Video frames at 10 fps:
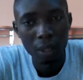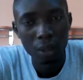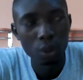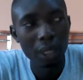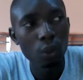
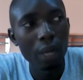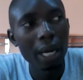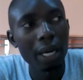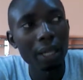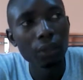So that's why
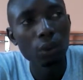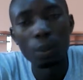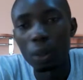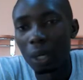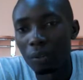I hate school
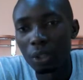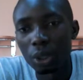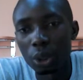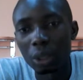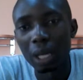but love
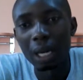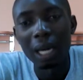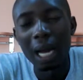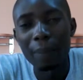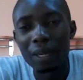education.
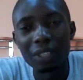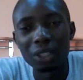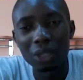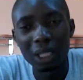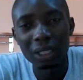I believe in
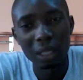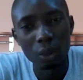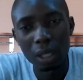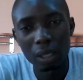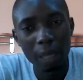just getting
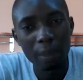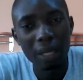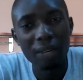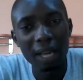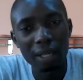educated. I
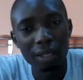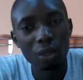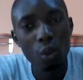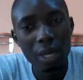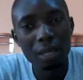believe in like
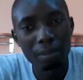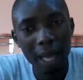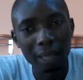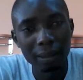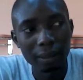knowing the
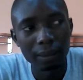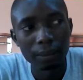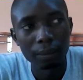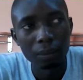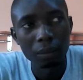maths.
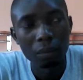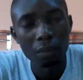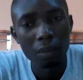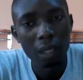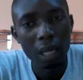
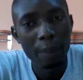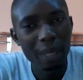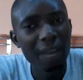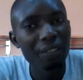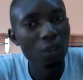I believe
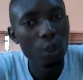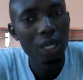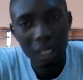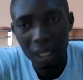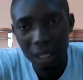like knowing
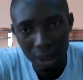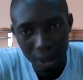English.